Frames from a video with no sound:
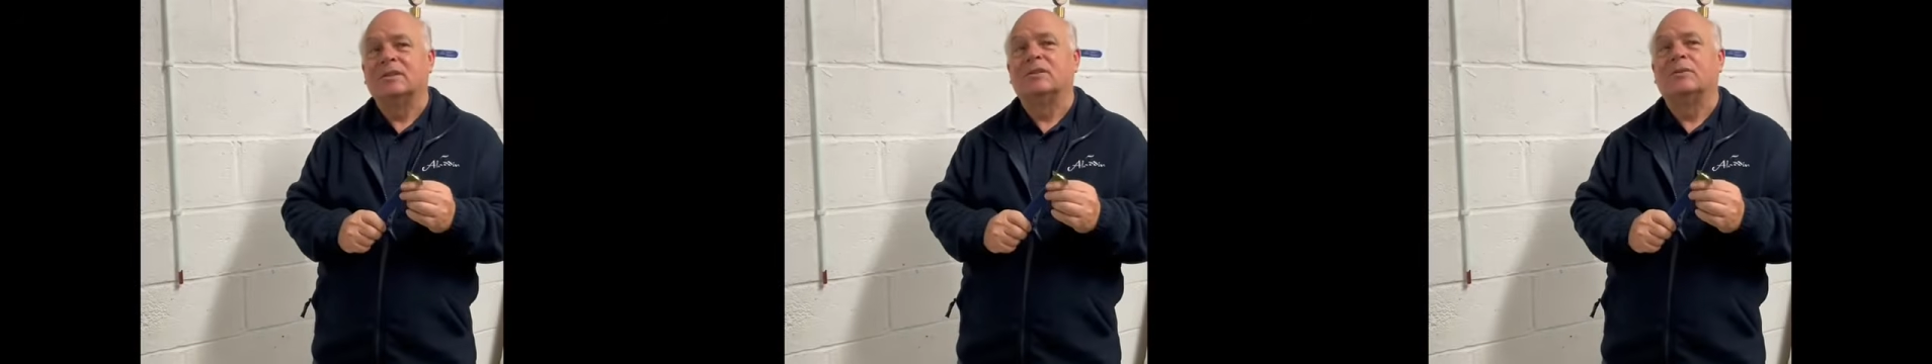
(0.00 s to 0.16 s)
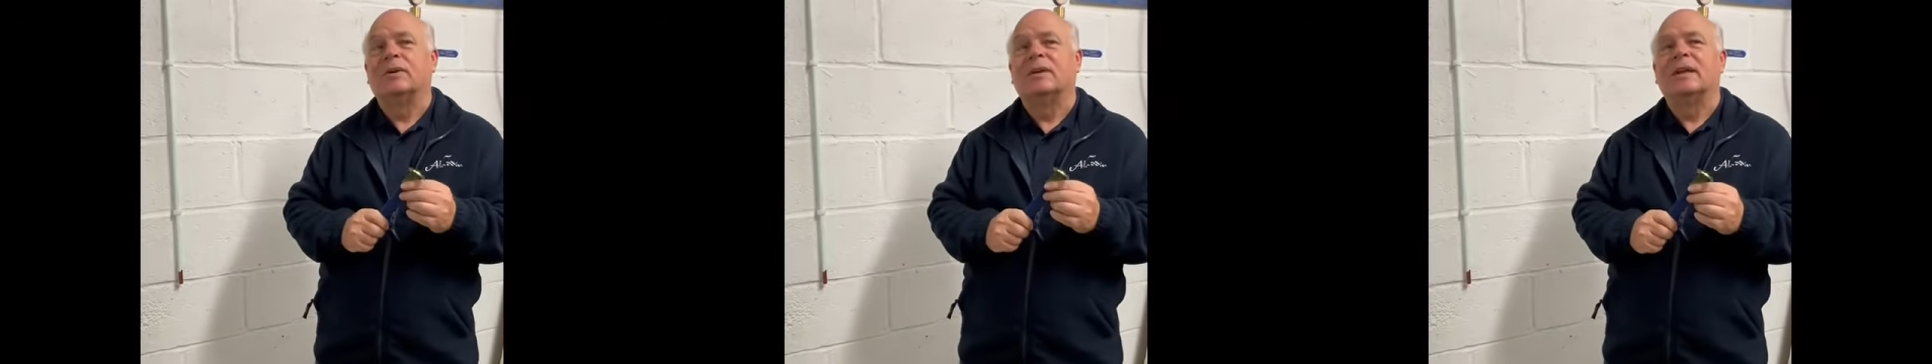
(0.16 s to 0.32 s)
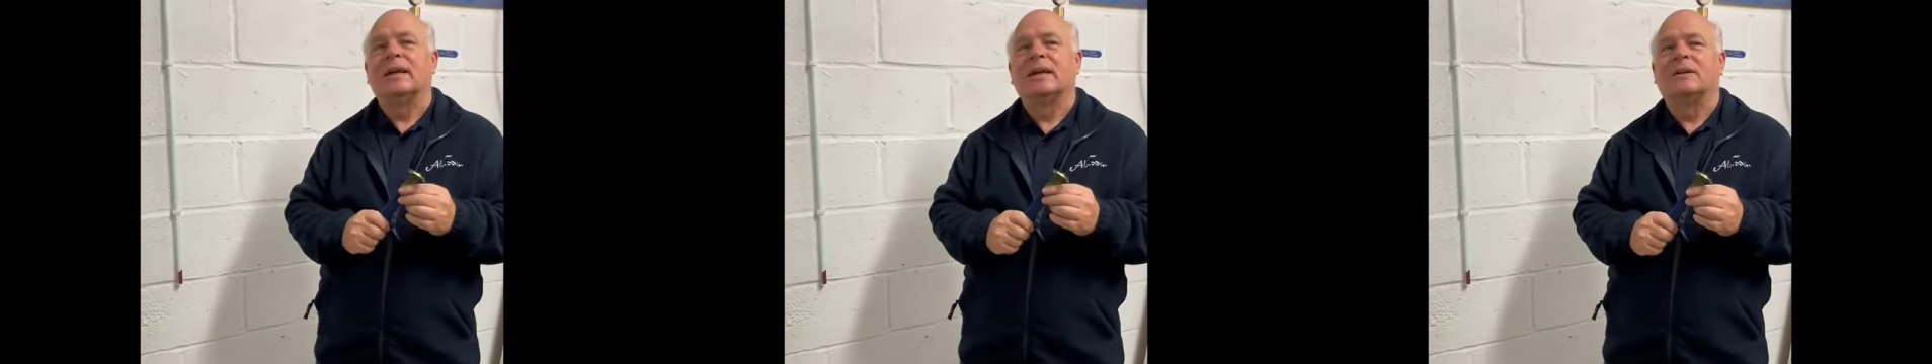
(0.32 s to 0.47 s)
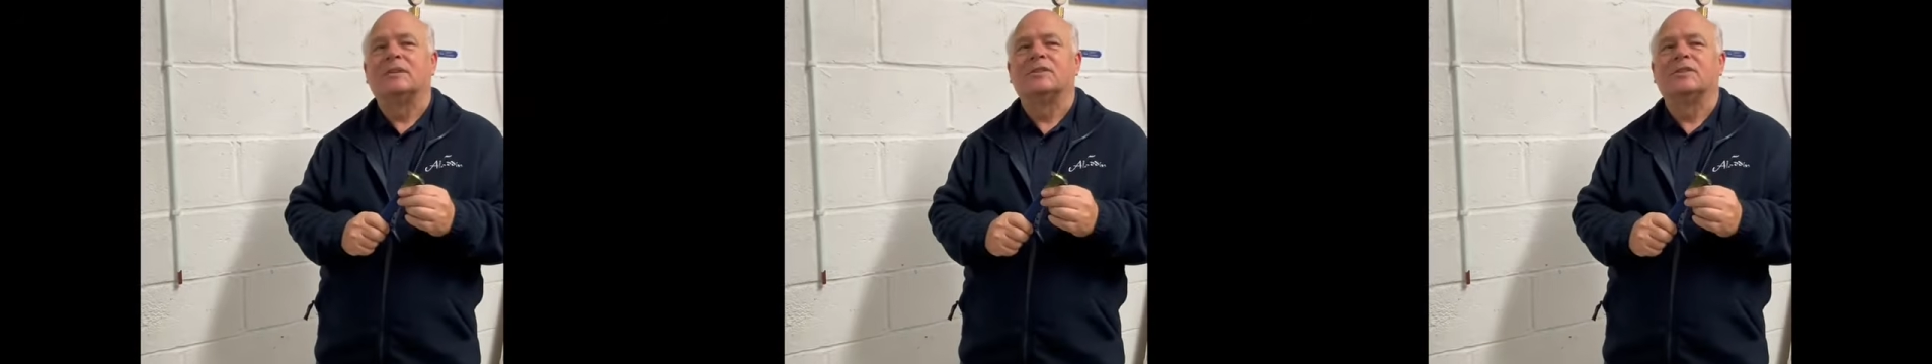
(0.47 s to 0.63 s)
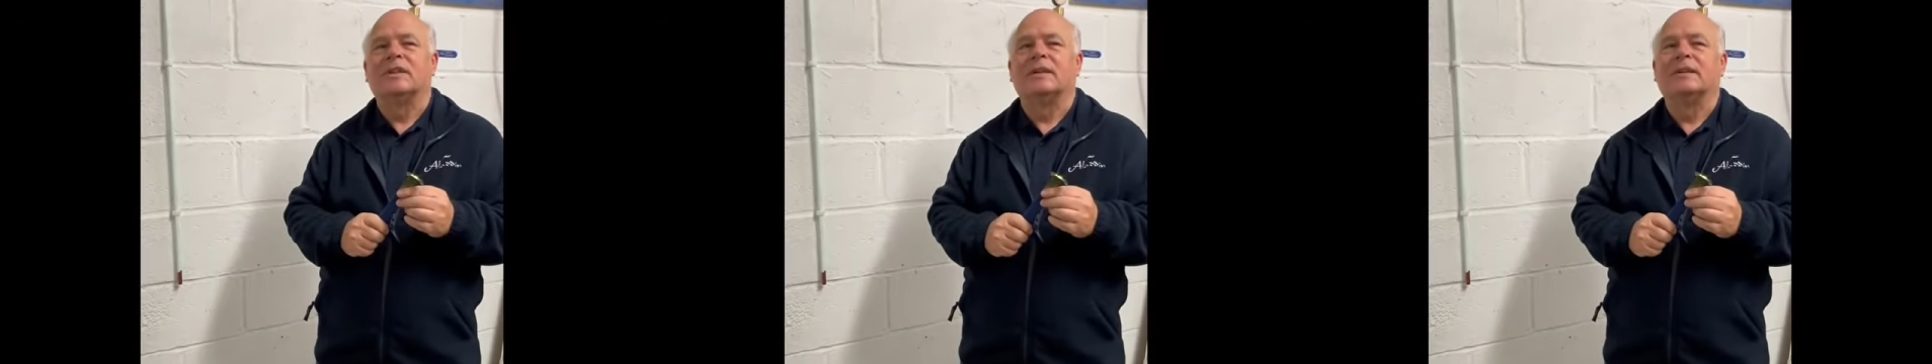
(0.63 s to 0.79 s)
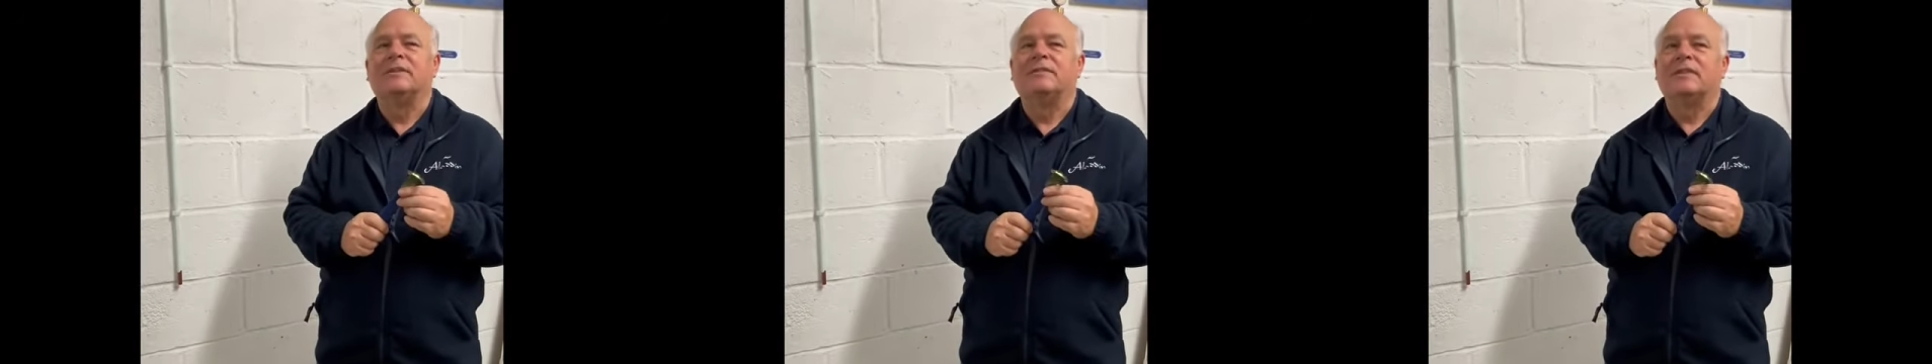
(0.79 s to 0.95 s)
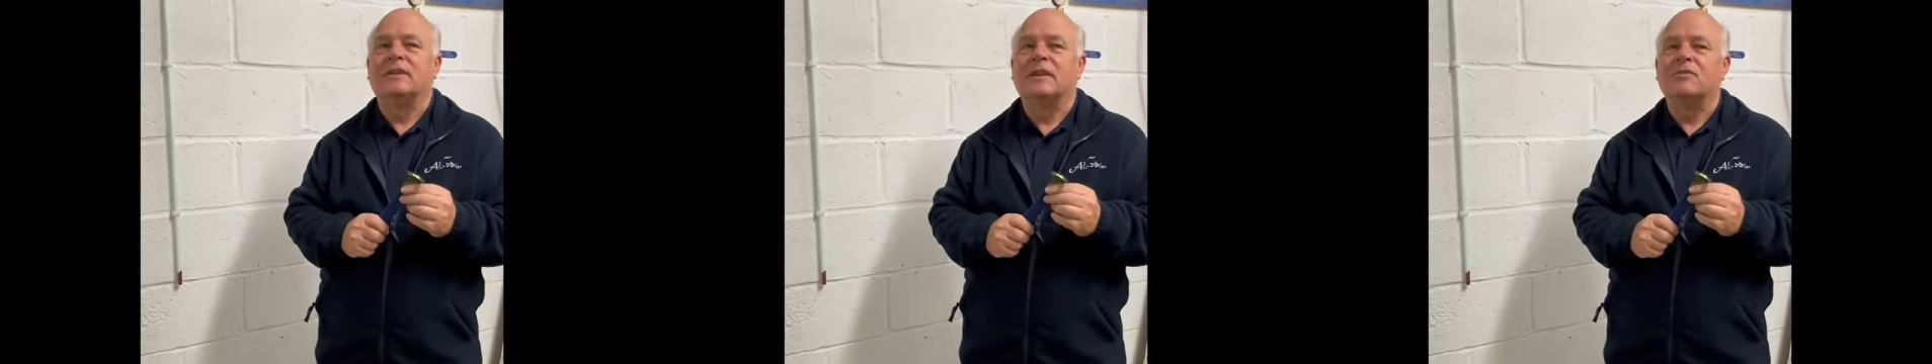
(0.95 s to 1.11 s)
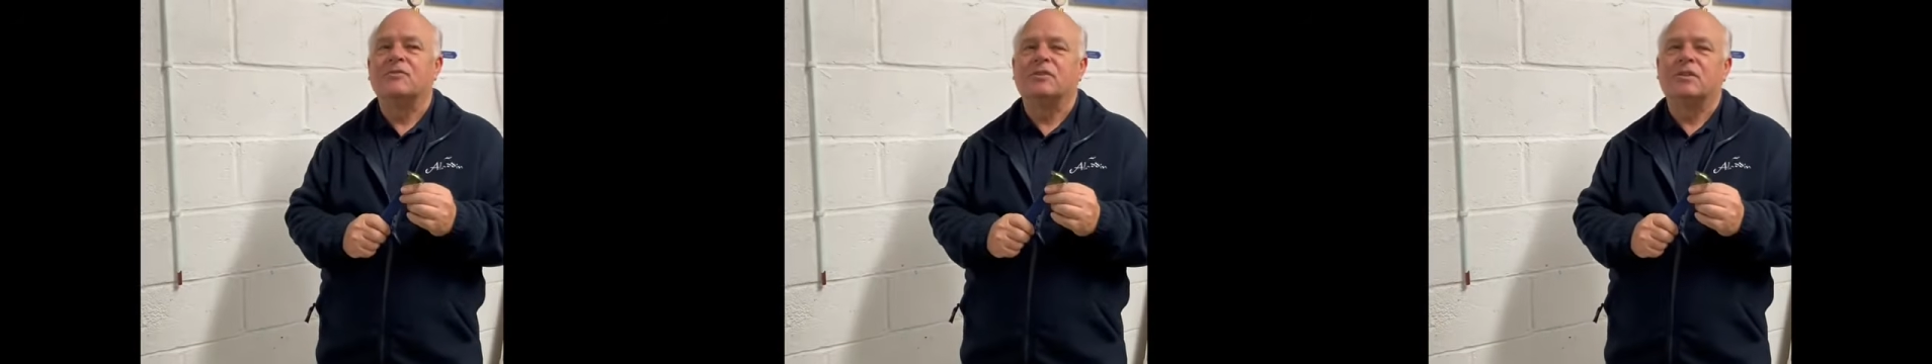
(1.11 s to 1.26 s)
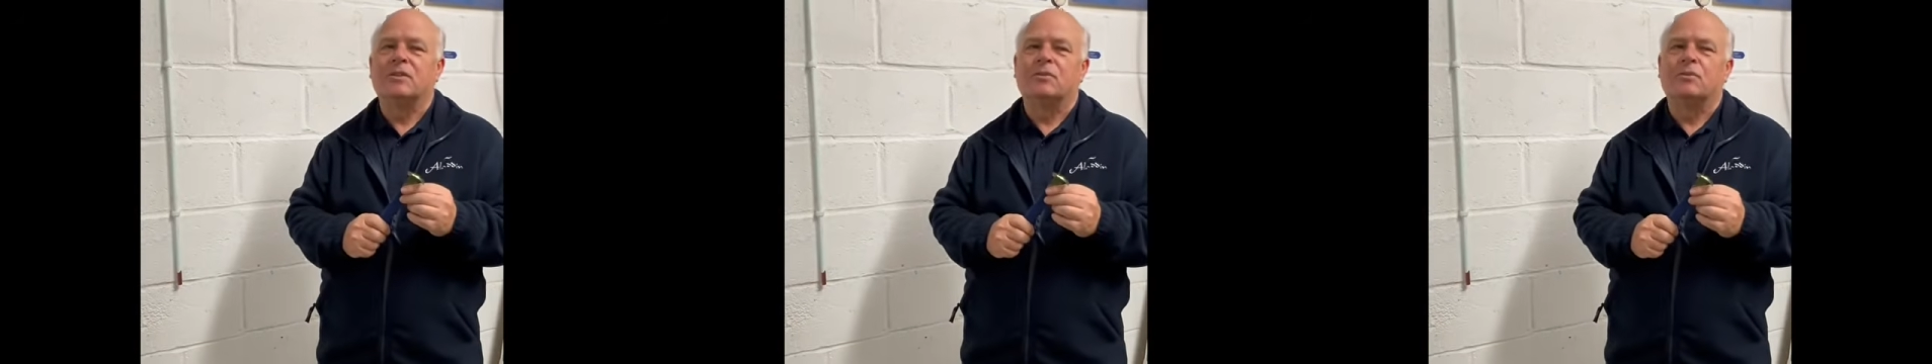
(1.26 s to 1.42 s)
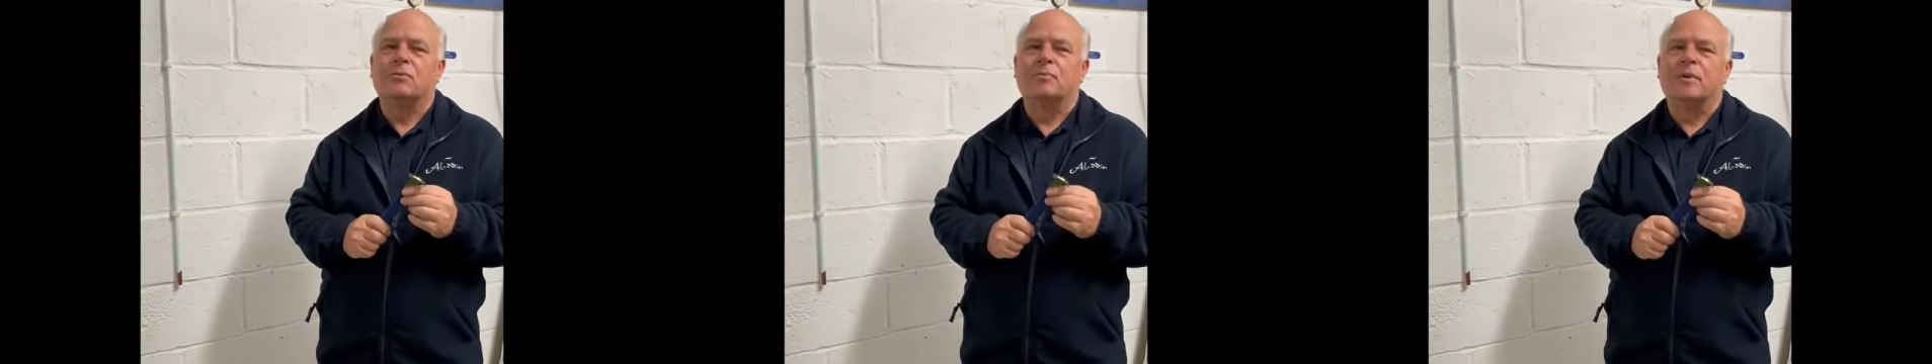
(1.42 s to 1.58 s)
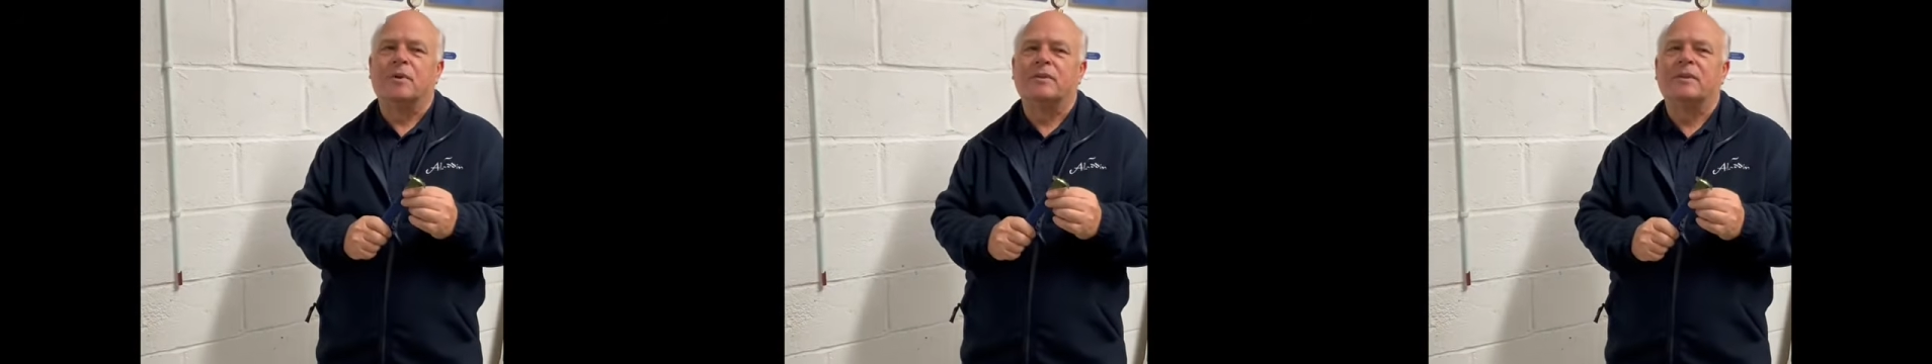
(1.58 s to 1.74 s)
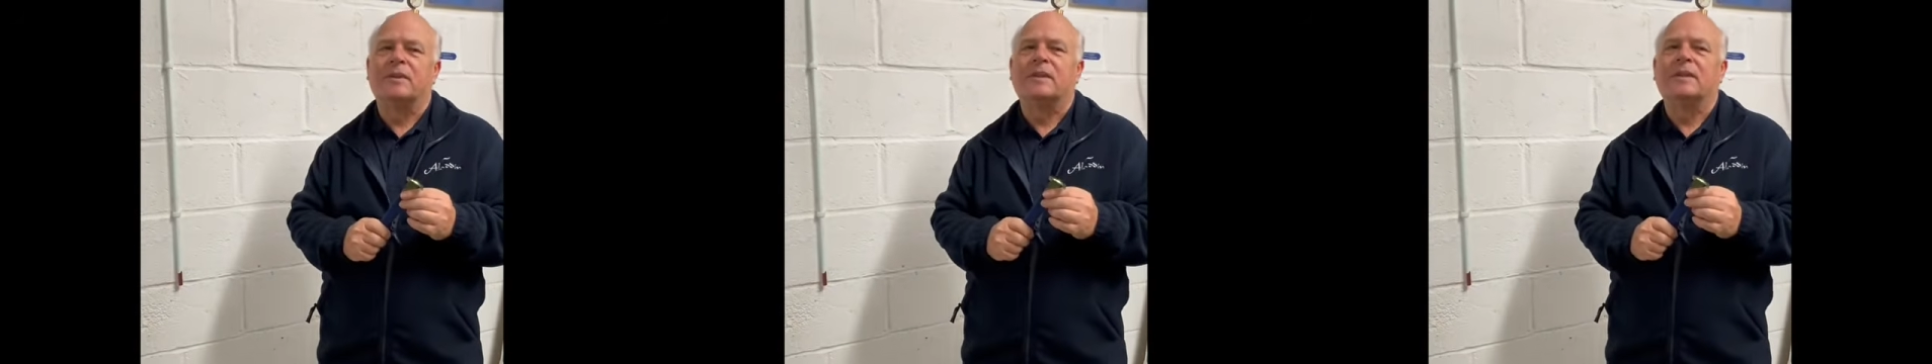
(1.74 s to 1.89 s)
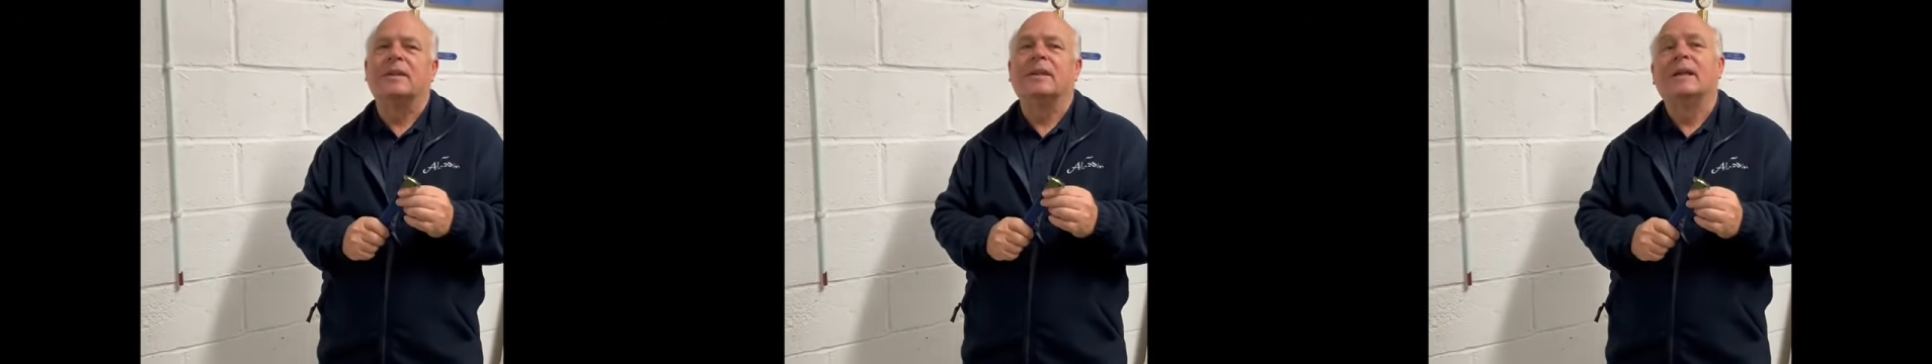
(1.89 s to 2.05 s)
to allow safe electrical
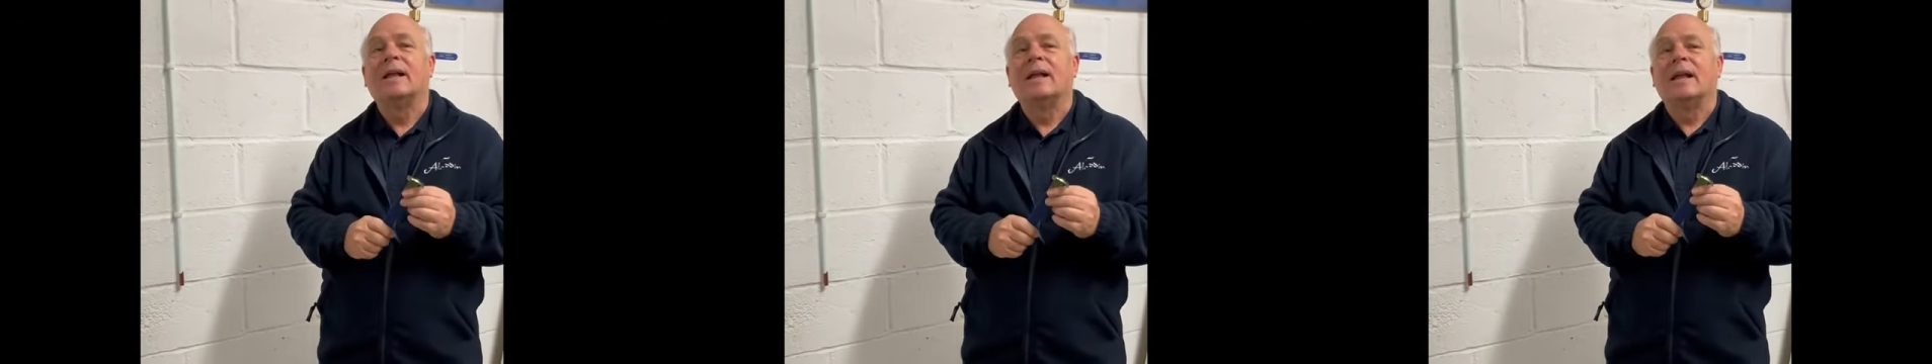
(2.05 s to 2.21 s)
bonding